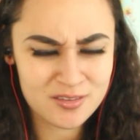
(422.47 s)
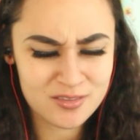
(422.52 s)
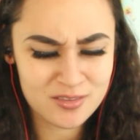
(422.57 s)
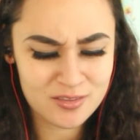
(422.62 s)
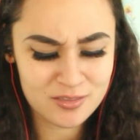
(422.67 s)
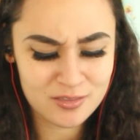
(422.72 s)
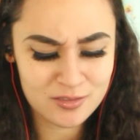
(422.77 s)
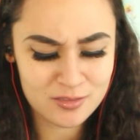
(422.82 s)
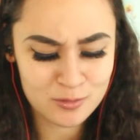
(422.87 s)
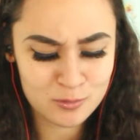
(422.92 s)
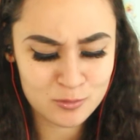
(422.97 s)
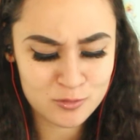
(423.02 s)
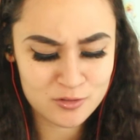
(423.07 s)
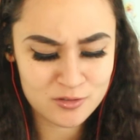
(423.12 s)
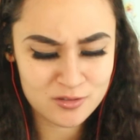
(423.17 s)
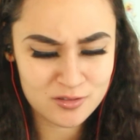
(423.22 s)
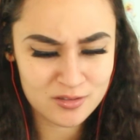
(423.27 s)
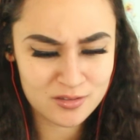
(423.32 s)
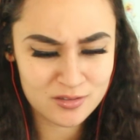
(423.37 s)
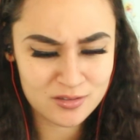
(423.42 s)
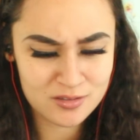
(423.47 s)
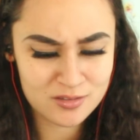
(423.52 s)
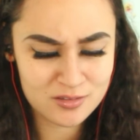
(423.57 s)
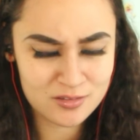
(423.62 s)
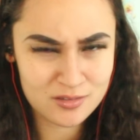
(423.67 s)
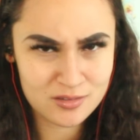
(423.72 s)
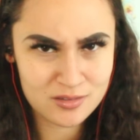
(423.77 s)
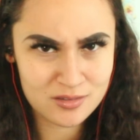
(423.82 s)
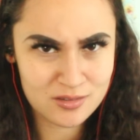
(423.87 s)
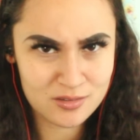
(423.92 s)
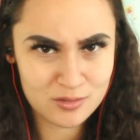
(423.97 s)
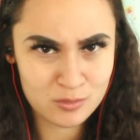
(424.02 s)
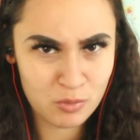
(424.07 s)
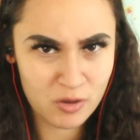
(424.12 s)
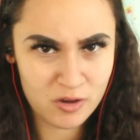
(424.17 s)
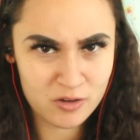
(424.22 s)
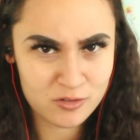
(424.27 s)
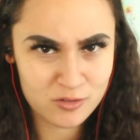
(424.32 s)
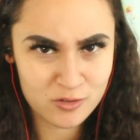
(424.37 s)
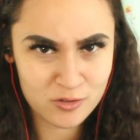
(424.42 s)
I thought they would just say like his
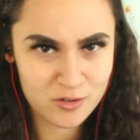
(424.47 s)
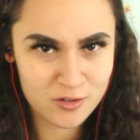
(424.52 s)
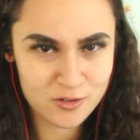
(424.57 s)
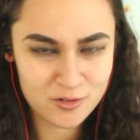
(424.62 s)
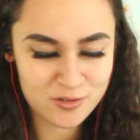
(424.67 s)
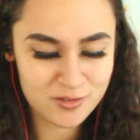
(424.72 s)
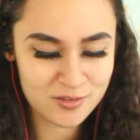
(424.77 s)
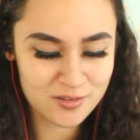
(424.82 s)
parents are here to